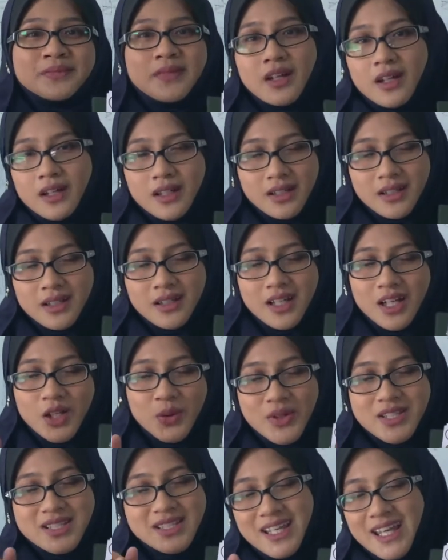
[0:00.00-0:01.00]
I
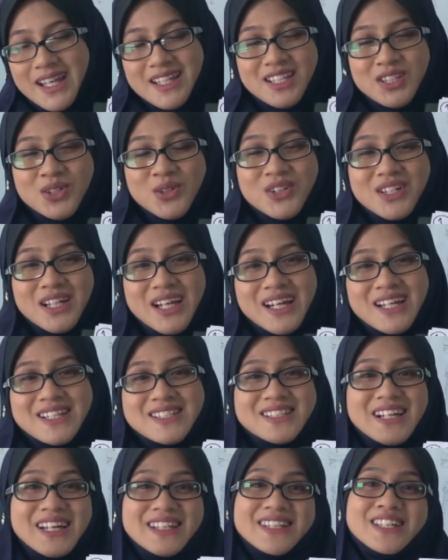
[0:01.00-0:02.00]
always get you
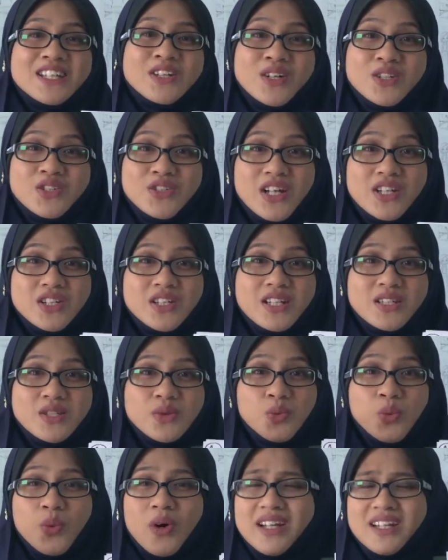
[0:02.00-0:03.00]
guys writing
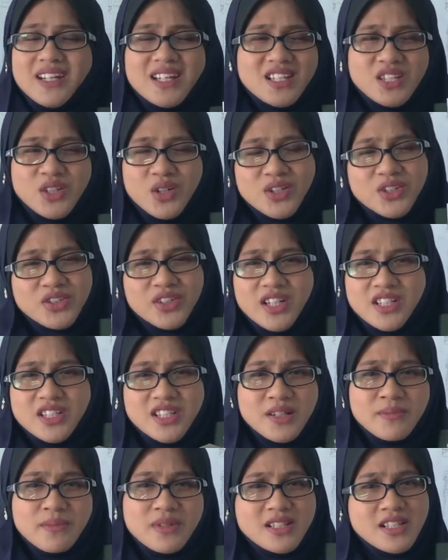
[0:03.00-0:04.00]
contractions. What is
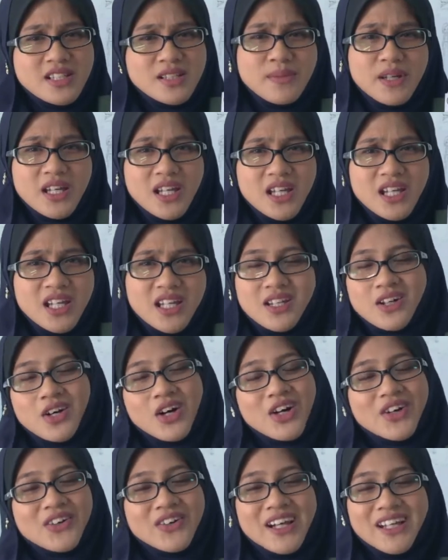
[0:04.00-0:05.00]
contraction, Mrs. B?
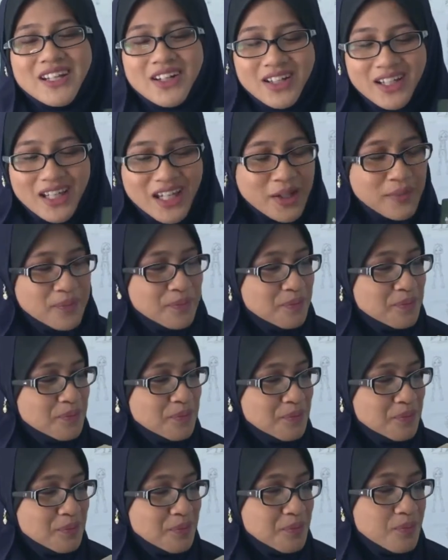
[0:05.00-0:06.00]
Alright, okay.
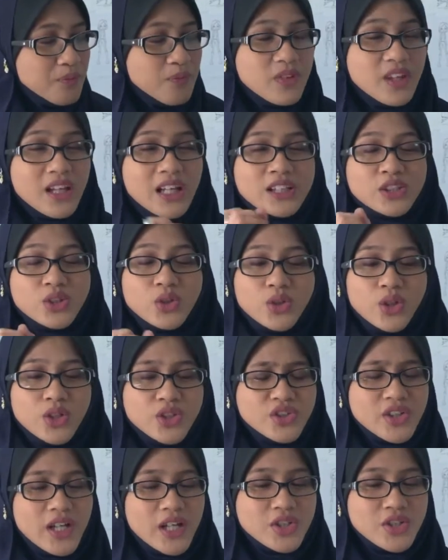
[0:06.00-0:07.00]
So,
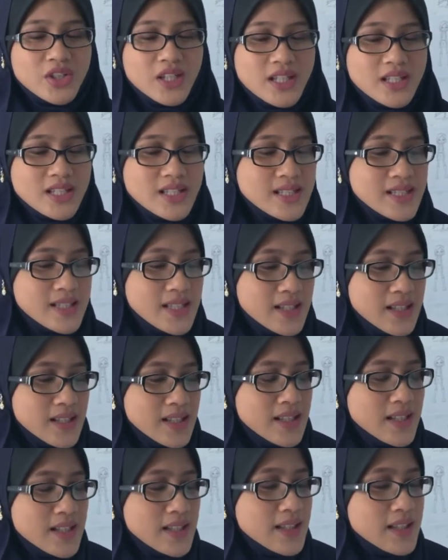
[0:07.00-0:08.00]
contractions,
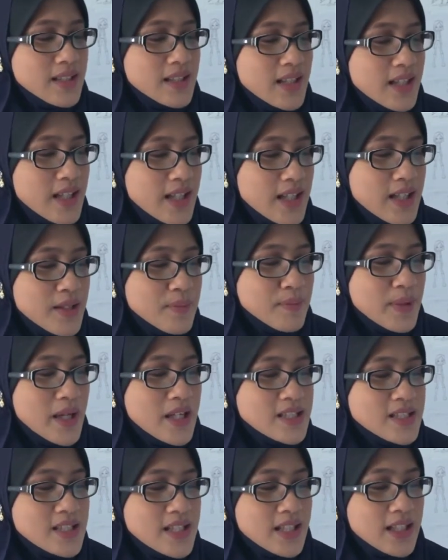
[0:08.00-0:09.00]
okay,
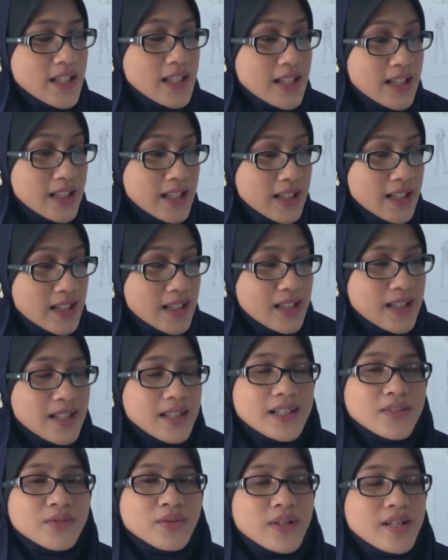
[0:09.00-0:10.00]
basically,
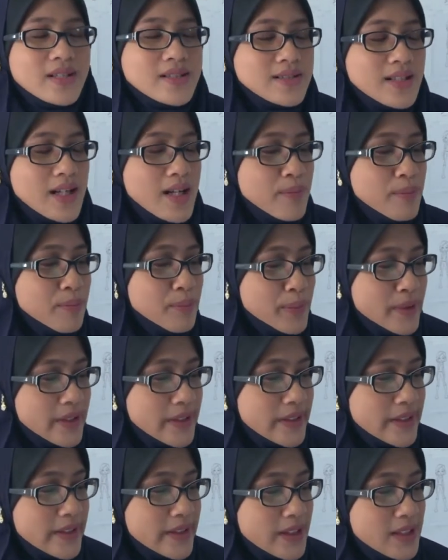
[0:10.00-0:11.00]
for
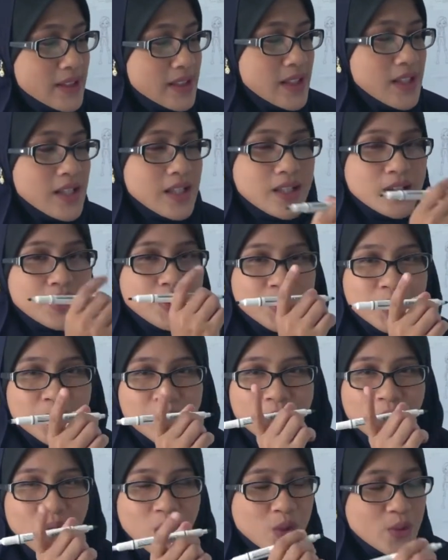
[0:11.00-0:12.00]
example, do
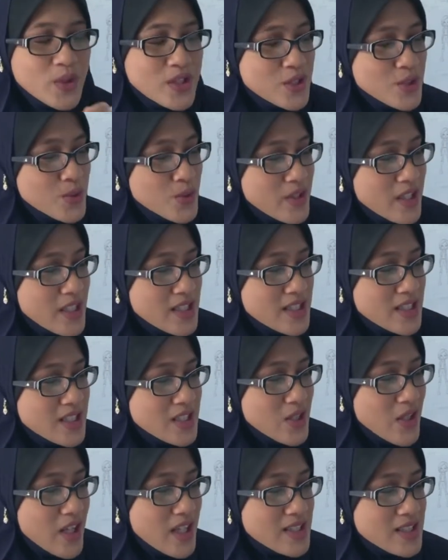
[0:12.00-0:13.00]
you always do this
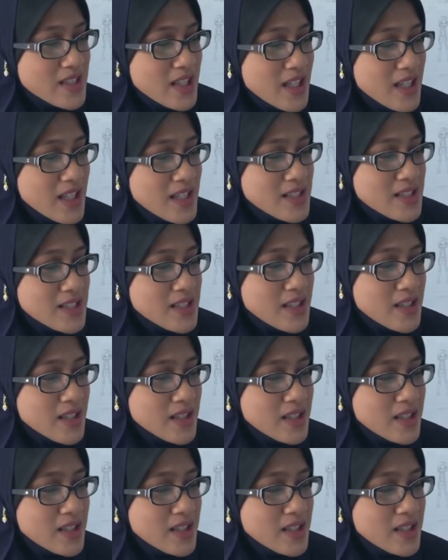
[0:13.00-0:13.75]
in your essays?